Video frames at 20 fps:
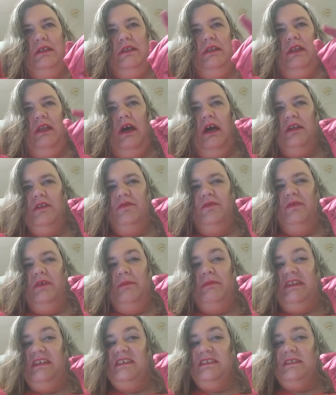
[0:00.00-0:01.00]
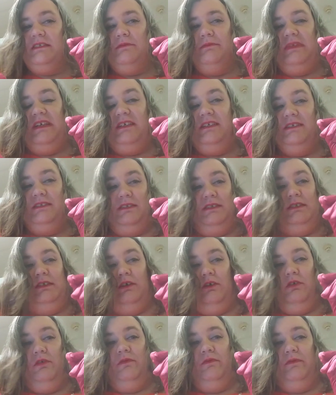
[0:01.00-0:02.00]
Not feminism
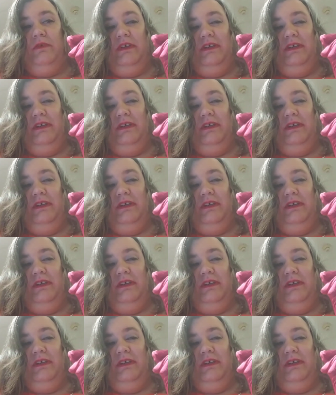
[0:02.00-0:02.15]
itself.